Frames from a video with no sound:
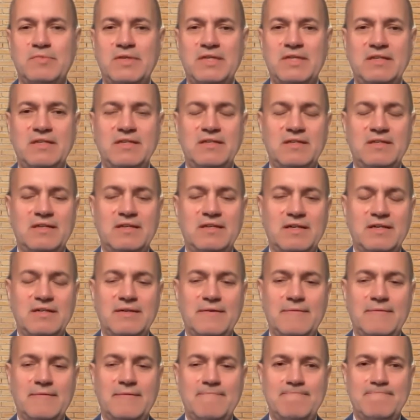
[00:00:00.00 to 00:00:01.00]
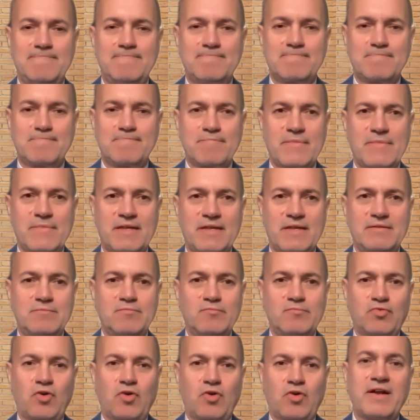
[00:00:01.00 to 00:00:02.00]
be
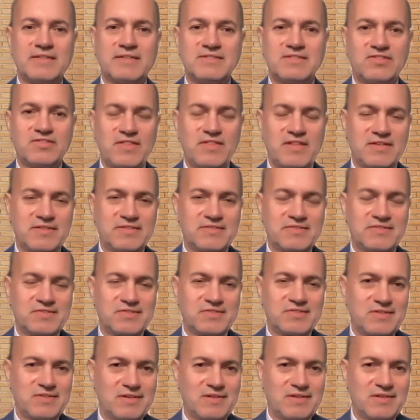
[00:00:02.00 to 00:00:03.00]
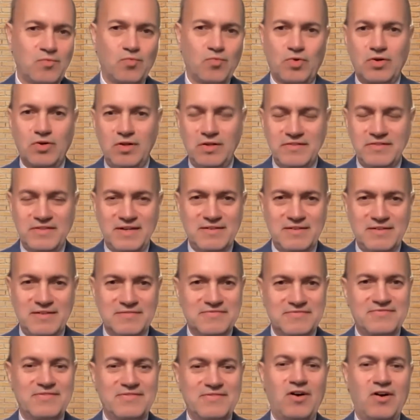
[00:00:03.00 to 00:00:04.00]
brought into this world
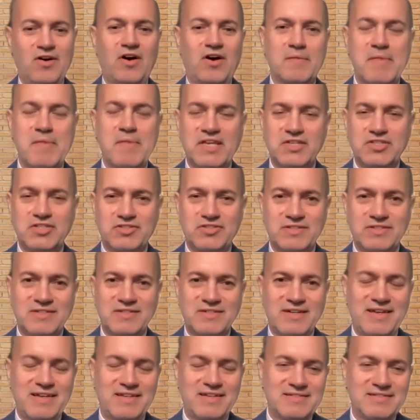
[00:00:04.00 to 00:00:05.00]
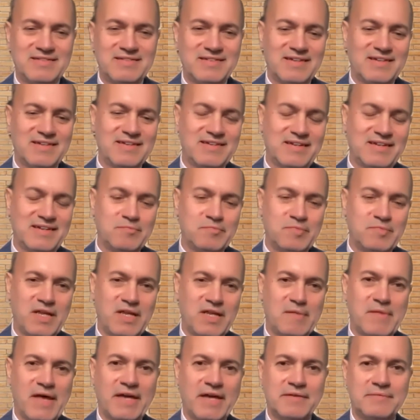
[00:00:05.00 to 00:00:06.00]
of automation and
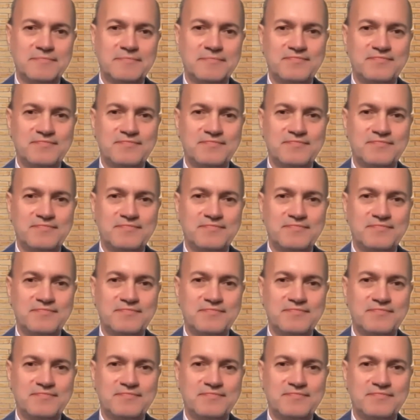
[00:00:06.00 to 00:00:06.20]
PMA.